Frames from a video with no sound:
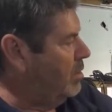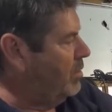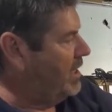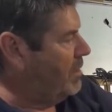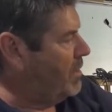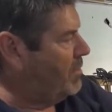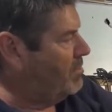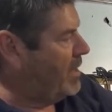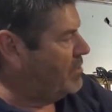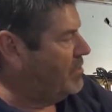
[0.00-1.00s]
You come up with
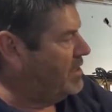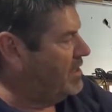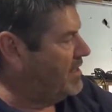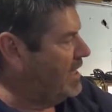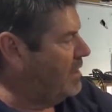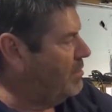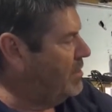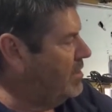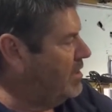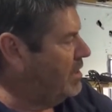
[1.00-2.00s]
a battery to start with,
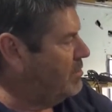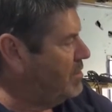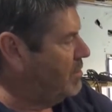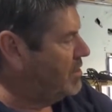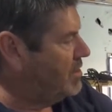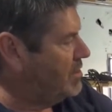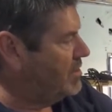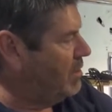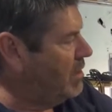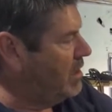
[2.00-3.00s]
that will switch to
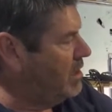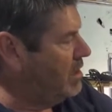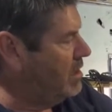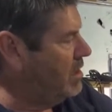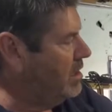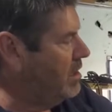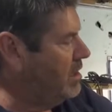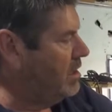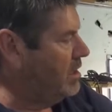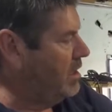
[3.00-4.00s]
solar
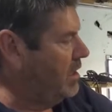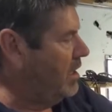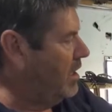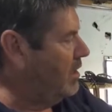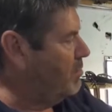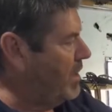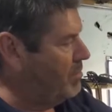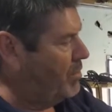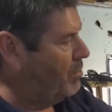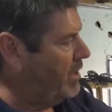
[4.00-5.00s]
and the pump
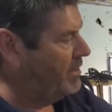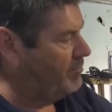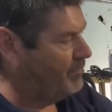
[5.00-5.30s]
will run.